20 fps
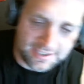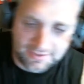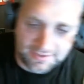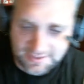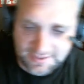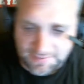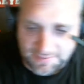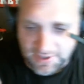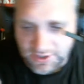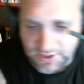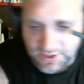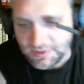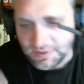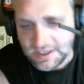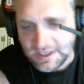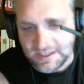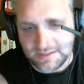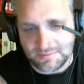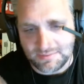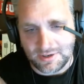a special
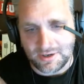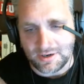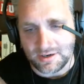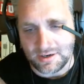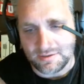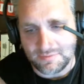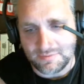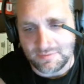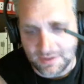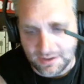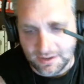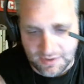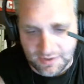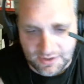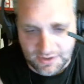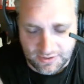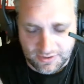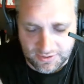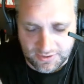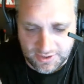place in my heart for the
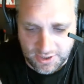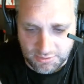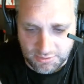original Tobey